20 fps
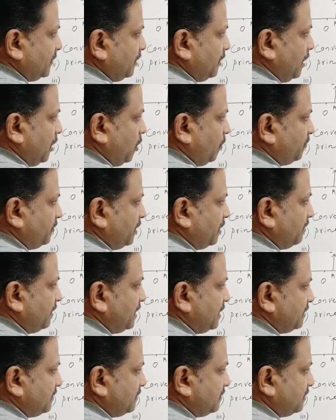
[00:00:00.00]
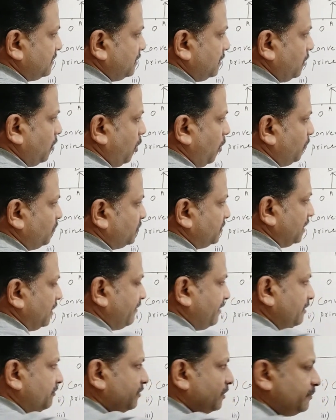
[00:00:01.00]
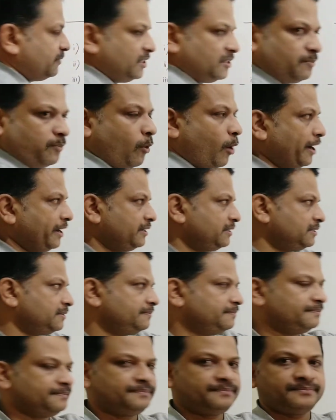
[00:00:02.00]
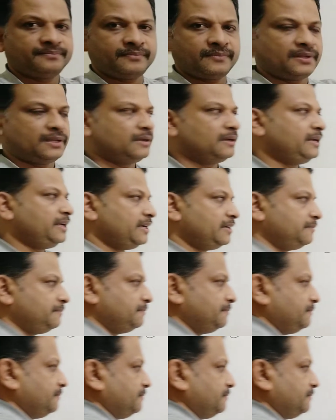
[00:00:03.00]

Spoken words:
An observer is observing from this point. Clear?